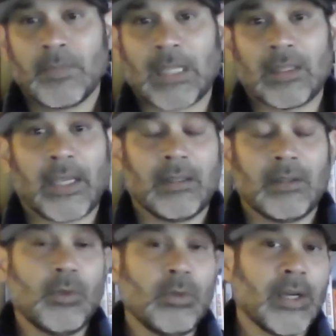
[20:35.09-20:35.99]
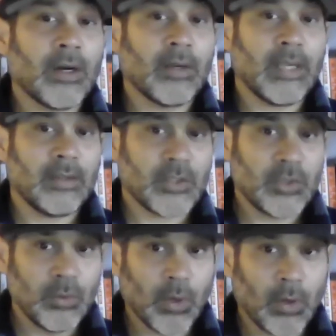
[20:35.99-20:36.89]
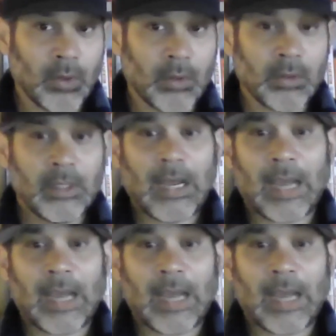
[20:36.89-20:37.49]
That'd let Julio hit in the 2-hole.